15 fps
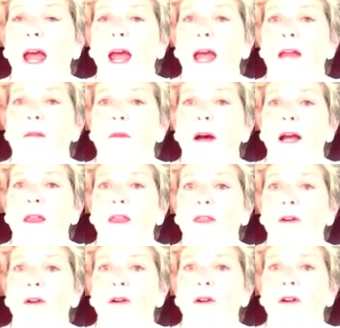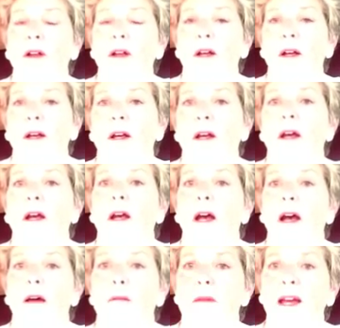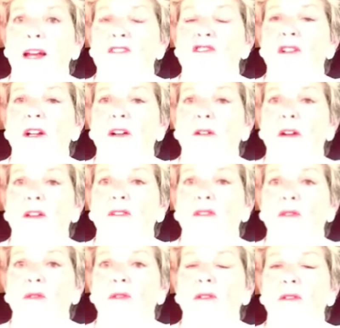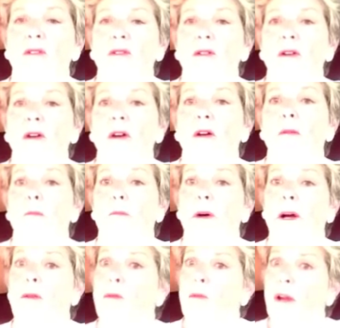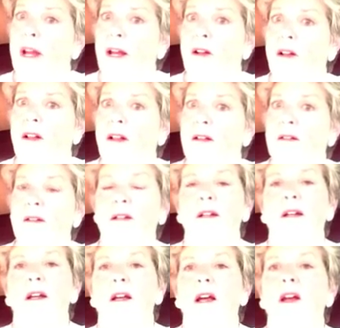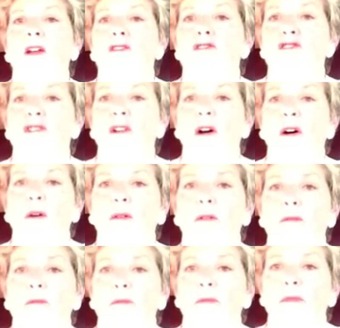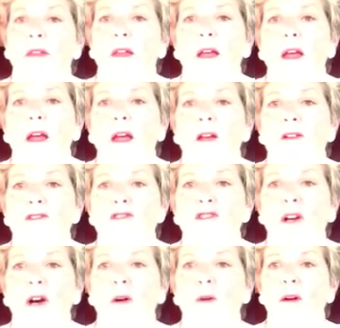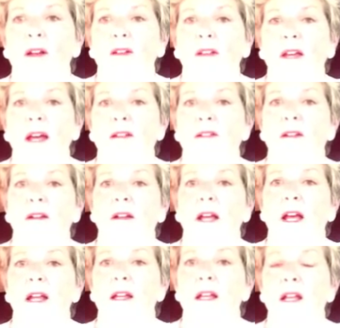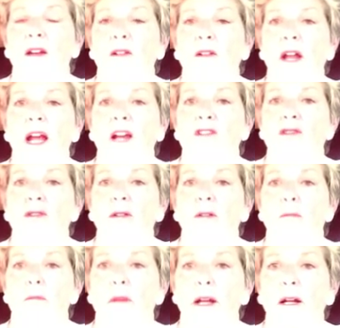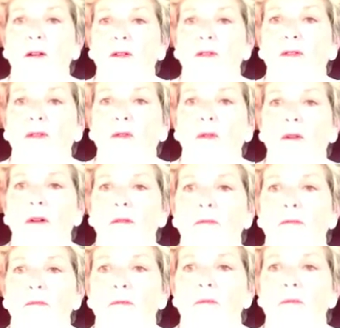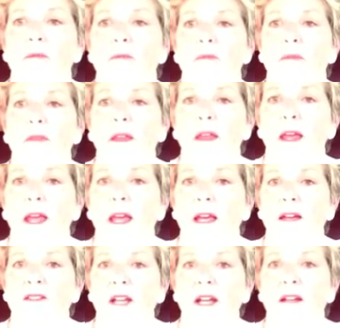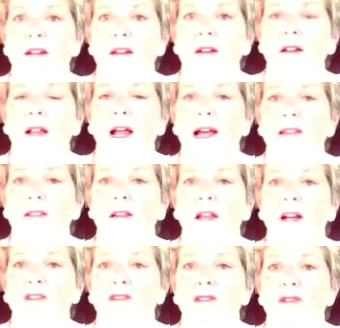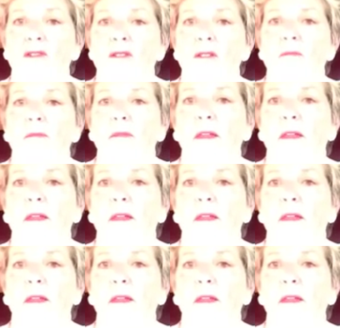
And my third imaginary student, but real, Joe. Joe attended an international medical school. He attended class lectures,